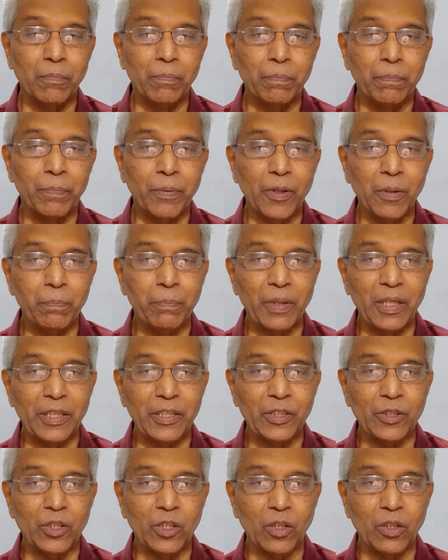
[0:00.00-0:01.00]
Popular,
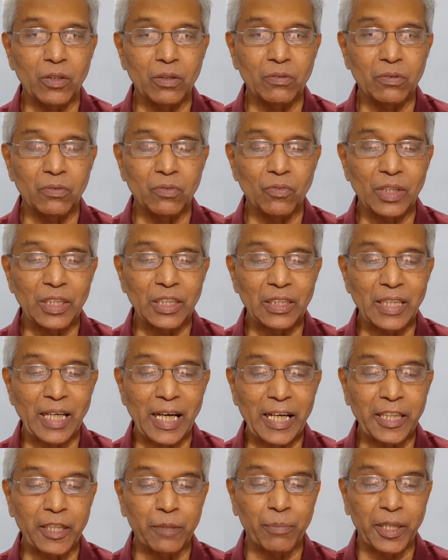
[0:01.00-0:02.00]
what is
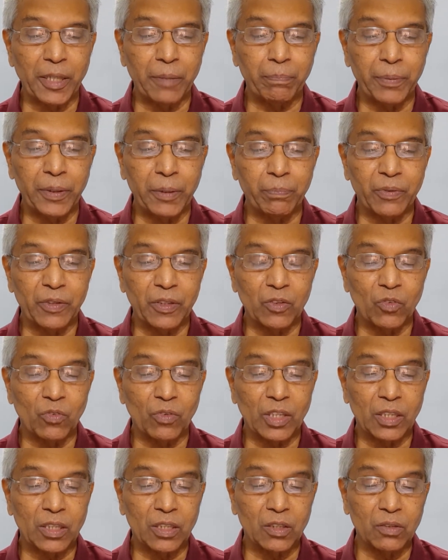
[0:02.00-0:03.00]
liked by people,
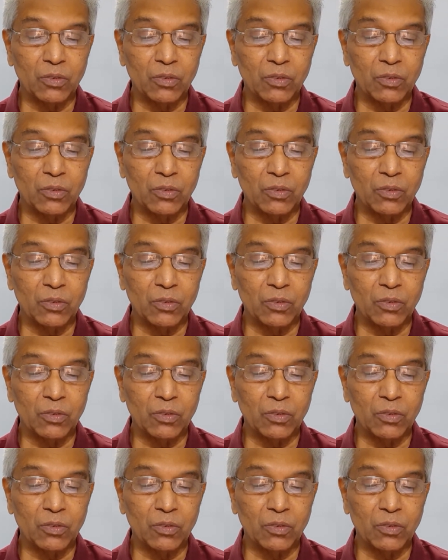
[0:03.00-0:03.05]
what